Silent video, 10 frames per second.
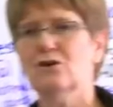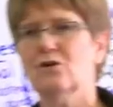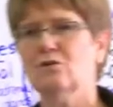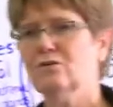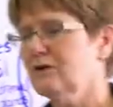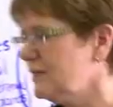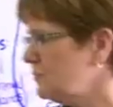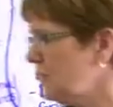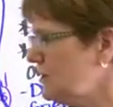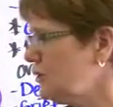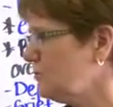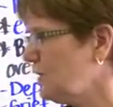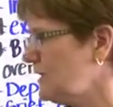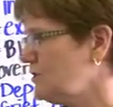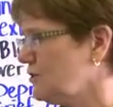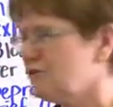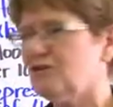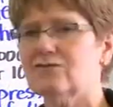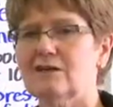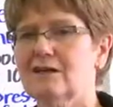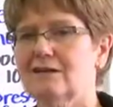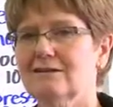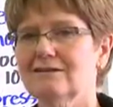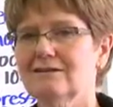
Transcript: know is what is your blood sugars already.